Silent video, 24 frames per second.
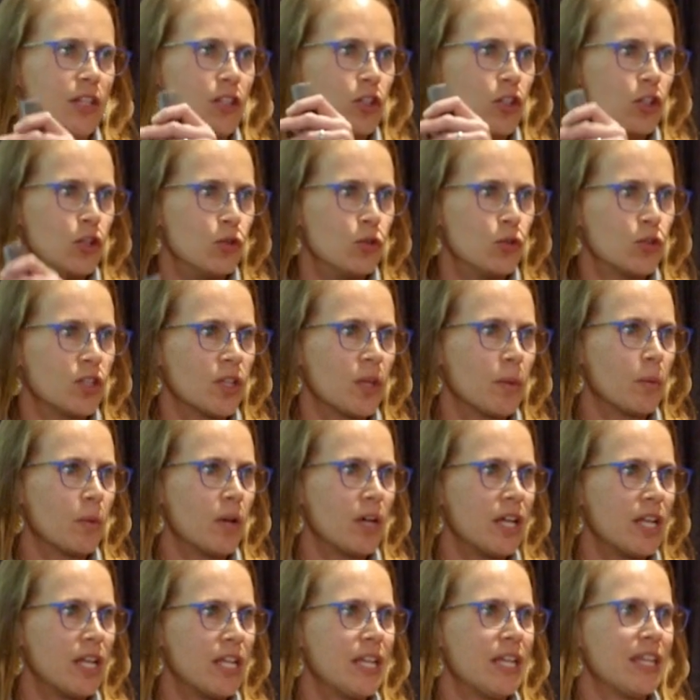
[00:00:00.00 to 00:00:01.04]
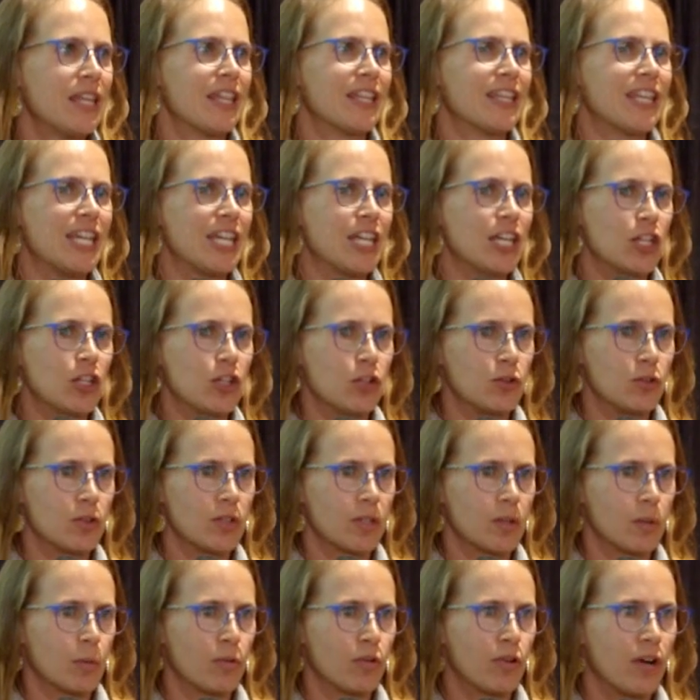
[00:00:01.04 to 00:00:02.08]
to somebody that they can use
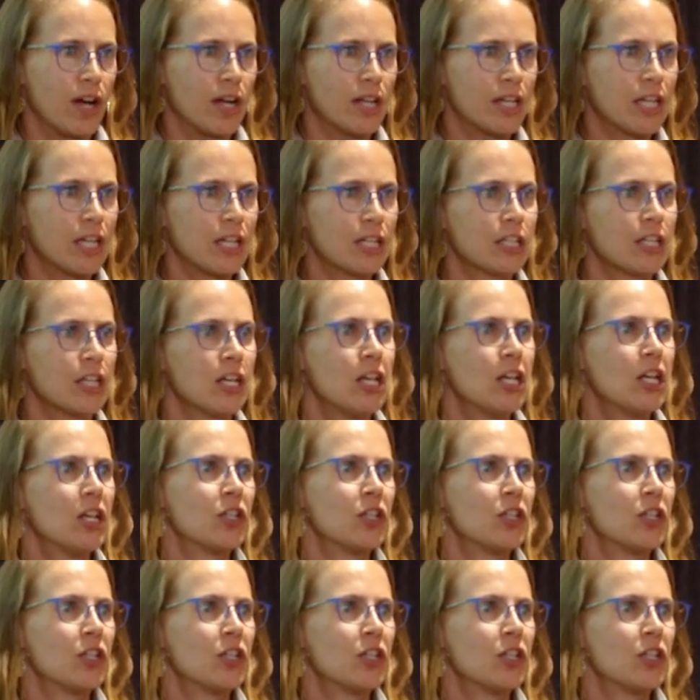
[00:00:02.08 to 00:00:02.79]
in a product.